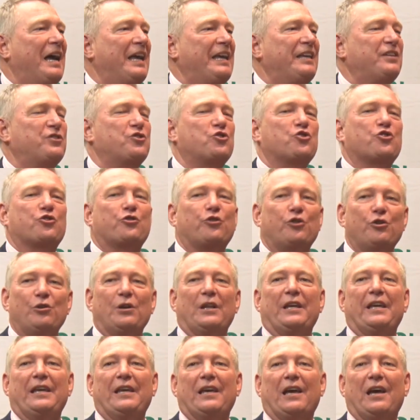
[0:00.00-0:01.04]
is
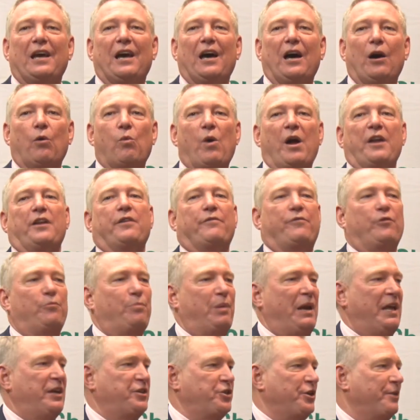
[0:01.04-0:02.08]
truly a wonderful
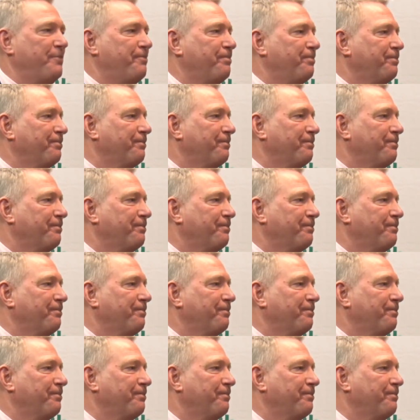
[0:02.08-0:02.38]
pleasure.